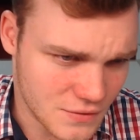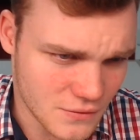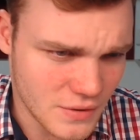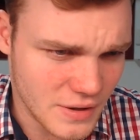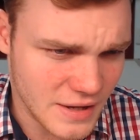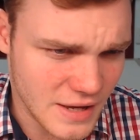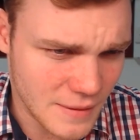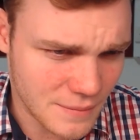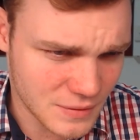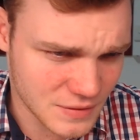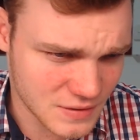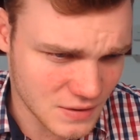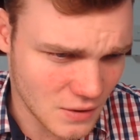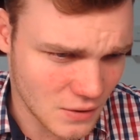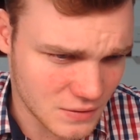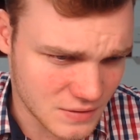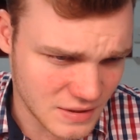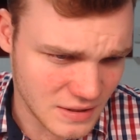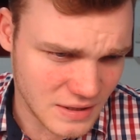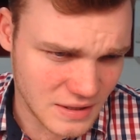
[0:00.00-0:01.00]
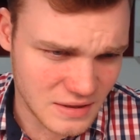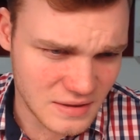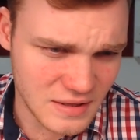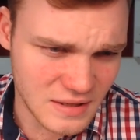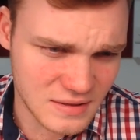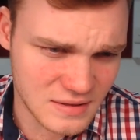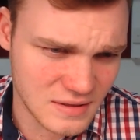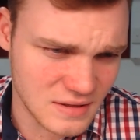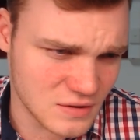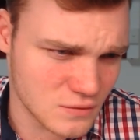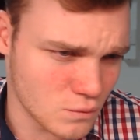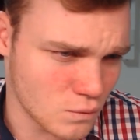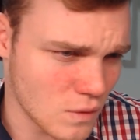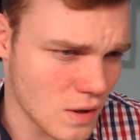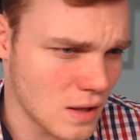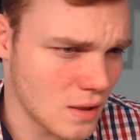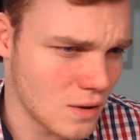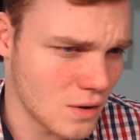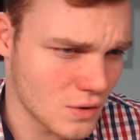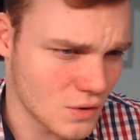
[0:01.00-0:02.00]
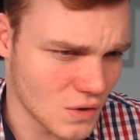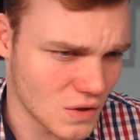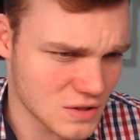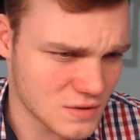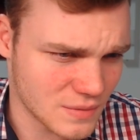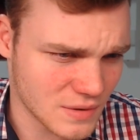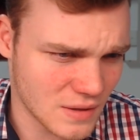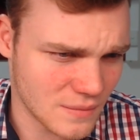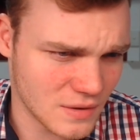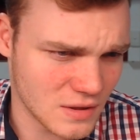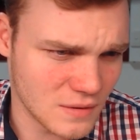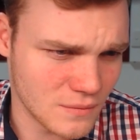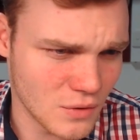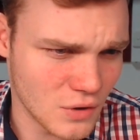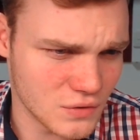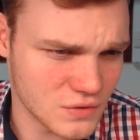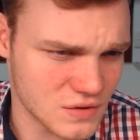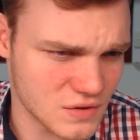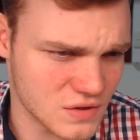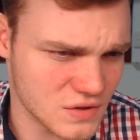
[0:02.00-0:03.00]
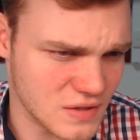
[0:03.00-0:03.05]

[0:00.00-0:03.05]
Three episodes in and this is well on course of becoming the most